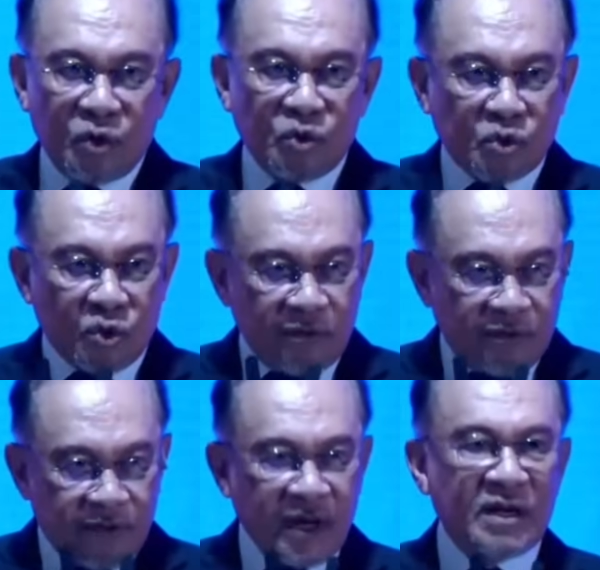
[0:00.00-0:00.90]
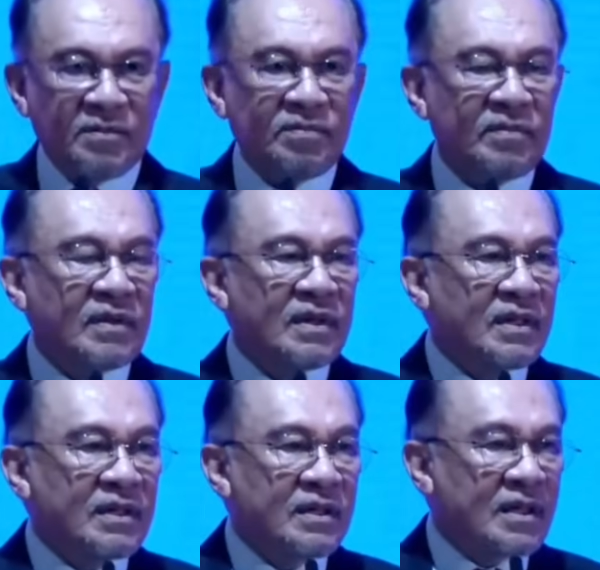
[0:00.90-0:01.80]
You stood firm
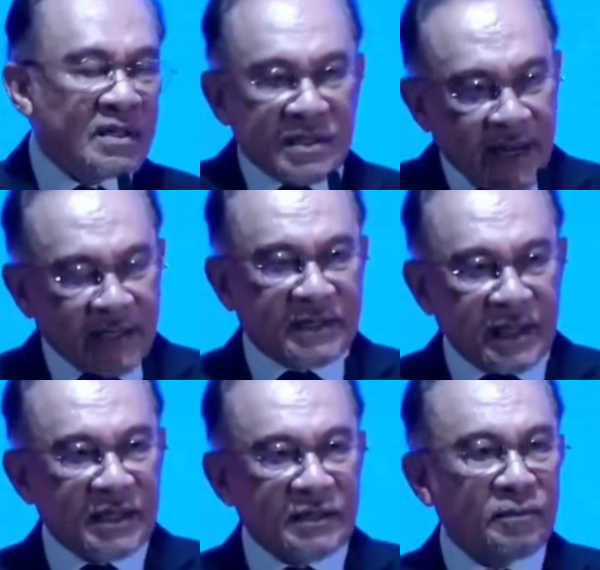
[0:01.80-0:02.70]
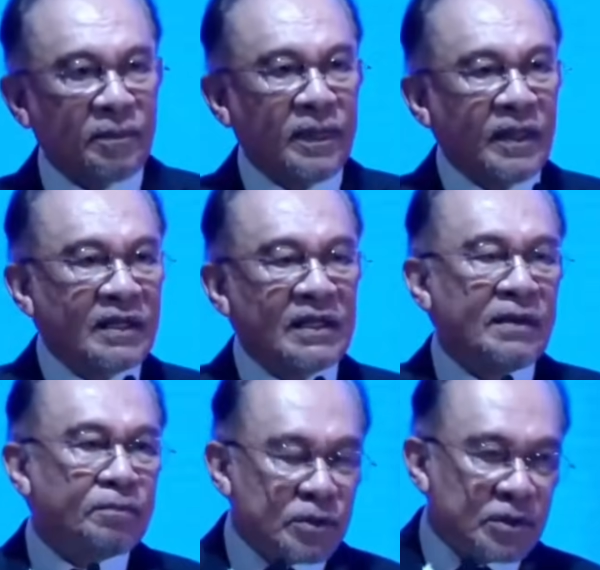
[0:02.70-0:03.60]
in rejecting
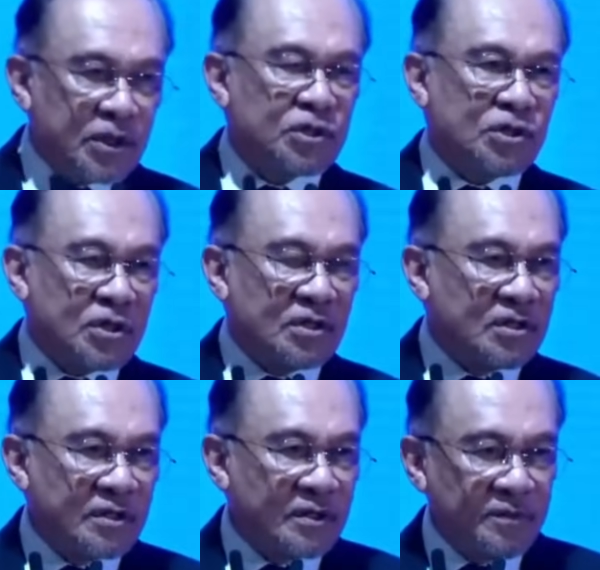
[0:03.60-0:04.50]
the imposition